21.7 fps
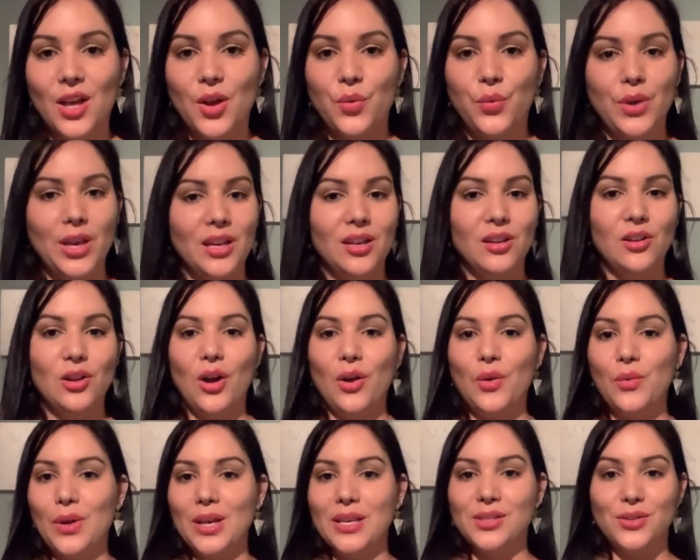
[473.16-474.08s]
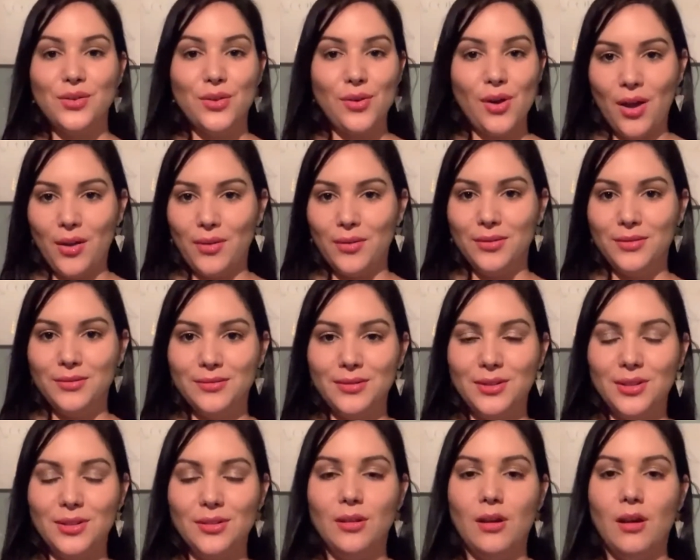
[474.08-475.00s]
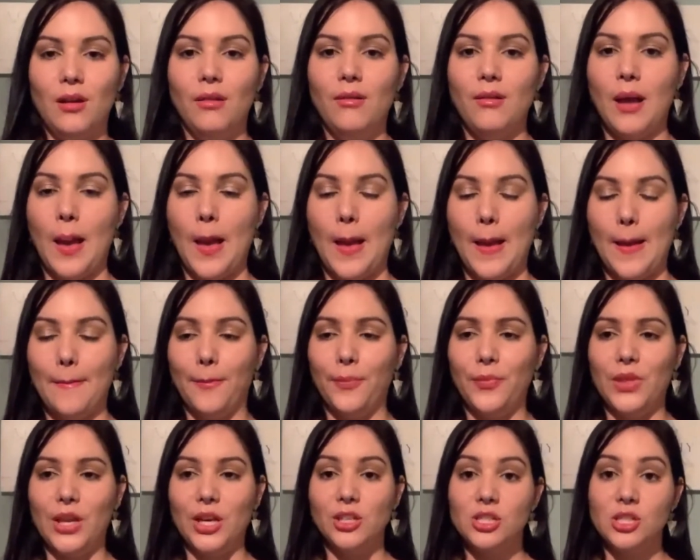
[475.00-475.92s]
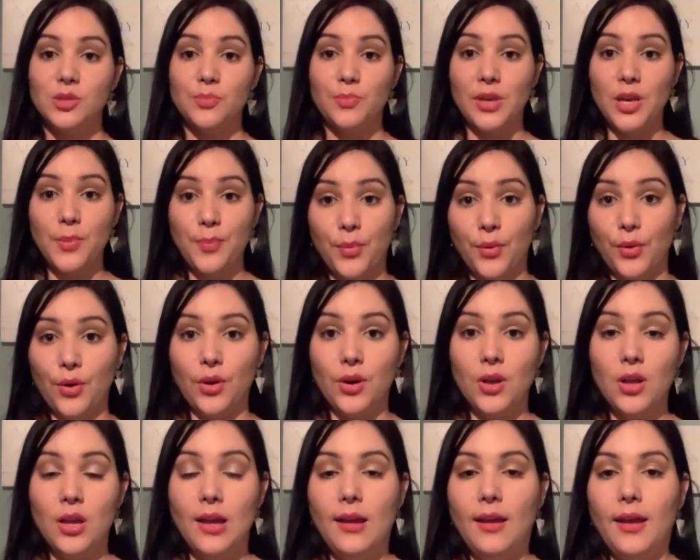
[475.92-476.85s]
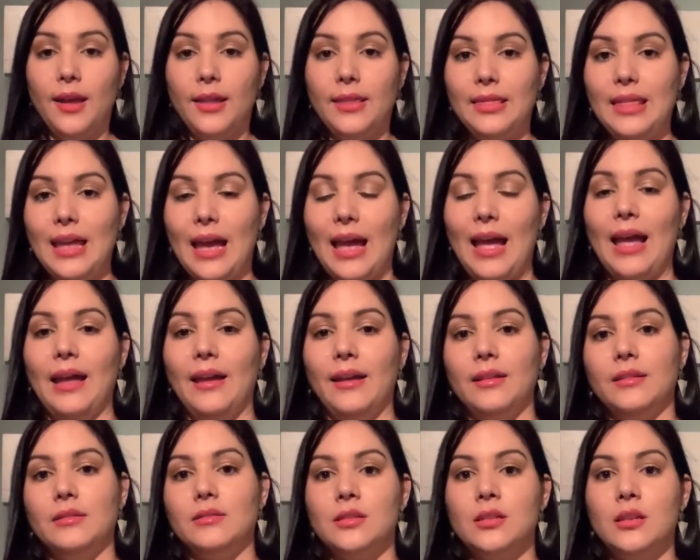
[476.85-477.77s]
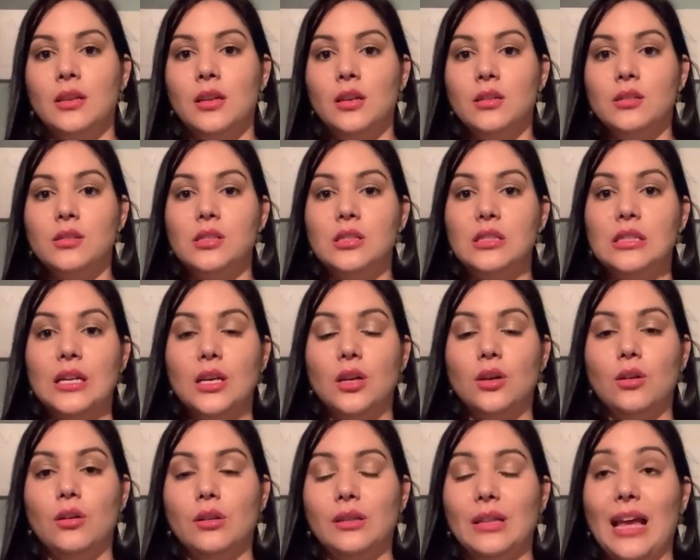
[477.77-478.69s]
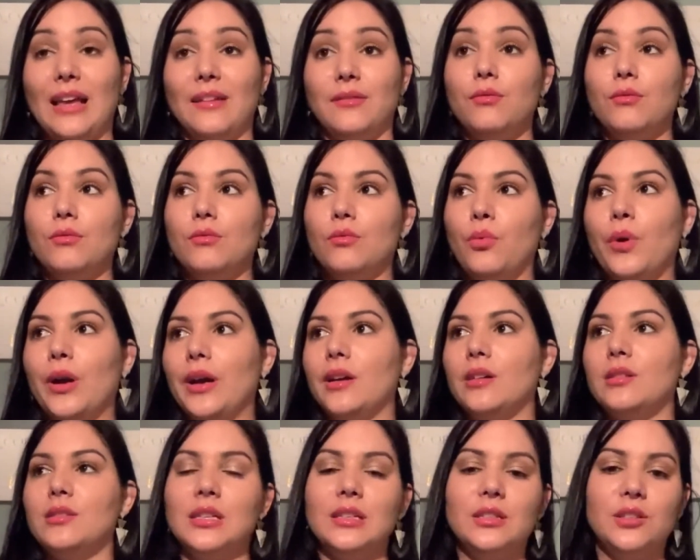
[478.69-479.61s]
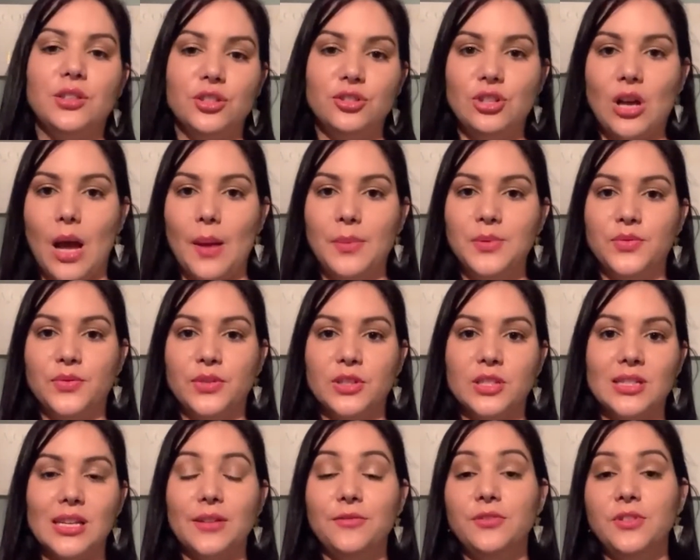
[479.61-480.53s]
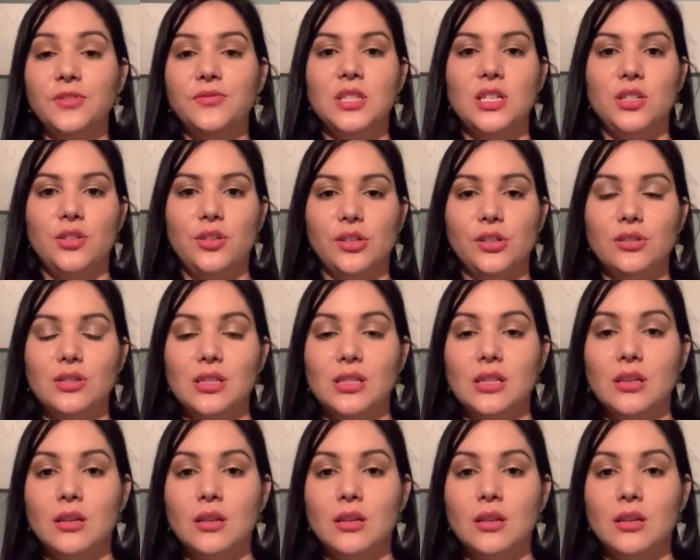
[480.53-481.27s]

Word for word: we can always grow, you know? Um, there's people that still, that worked in their jobs for ten, fifteen years,